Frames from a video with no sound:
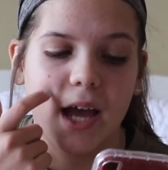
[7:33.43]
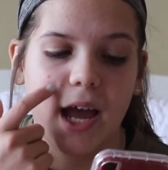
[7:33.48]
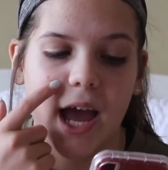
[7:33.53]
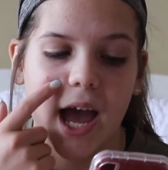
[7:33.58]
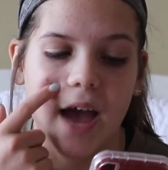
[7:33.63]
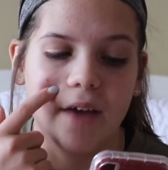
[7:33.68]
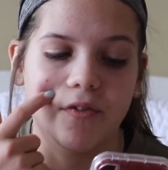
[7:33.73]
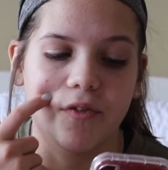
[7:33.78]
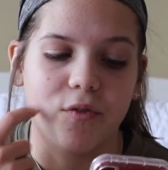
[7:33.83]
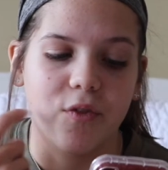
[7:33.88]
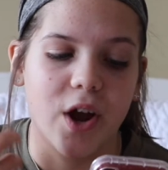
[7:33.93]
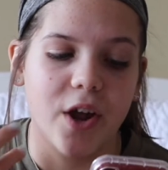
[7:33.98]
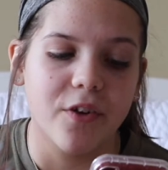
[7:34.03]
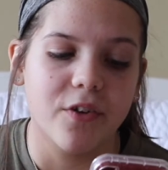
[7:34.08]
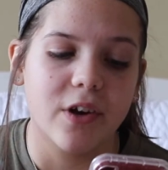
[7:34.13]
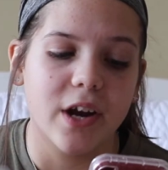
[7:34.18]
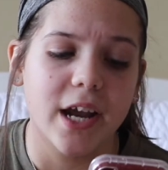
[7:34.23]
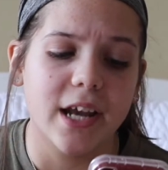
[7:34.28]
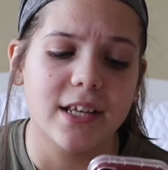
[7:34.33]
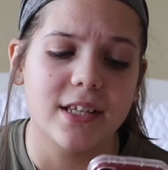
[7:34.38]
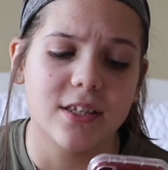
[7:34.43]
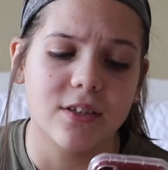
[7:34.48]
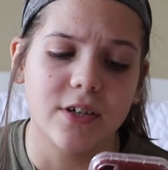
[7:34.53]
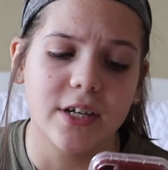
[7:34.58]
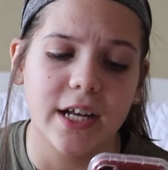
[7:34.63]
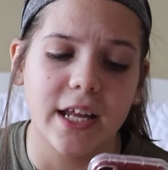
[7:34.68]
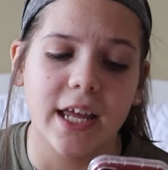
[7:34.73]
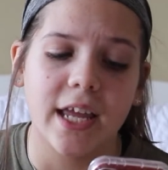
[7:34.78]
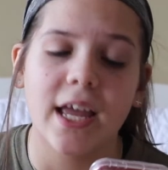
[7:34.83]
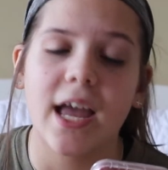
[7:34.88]
I have Run Race
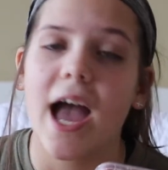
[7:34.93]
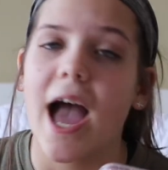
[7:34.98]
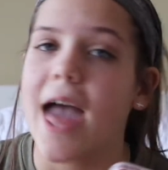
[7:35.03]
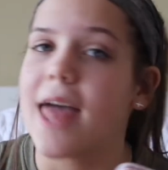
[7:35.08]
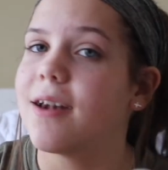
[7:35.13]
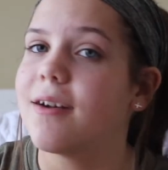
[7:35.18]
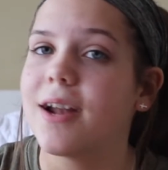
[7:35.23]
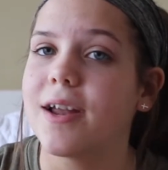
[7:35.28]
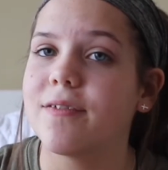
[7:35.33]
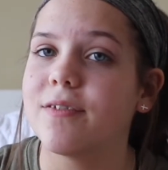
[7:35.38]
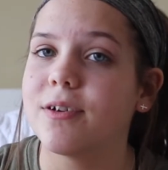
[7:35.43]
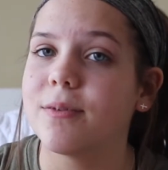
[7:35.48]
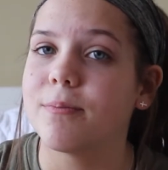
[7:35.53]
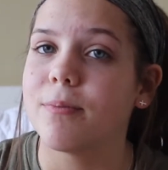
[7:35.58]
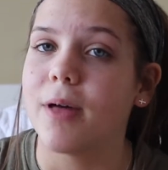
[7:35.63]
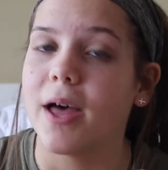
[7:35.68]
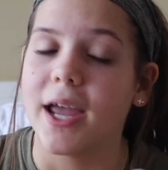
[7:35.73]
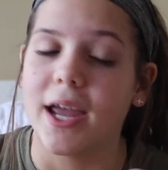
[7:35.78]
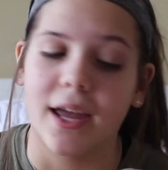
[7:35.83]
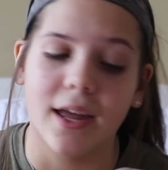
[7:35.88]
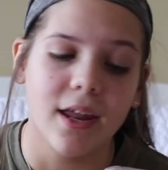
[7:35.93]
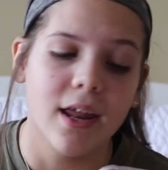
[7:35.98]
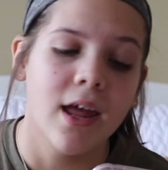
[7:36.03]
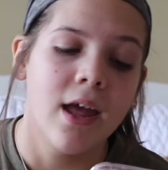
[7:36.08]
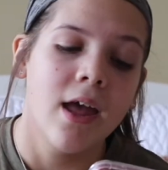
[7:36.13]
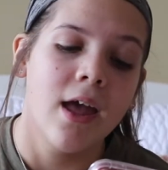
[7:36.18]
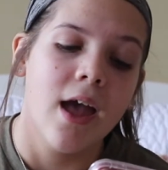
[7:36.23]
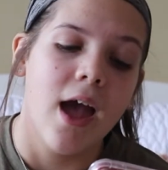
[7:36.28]
3D. I don't ever play it.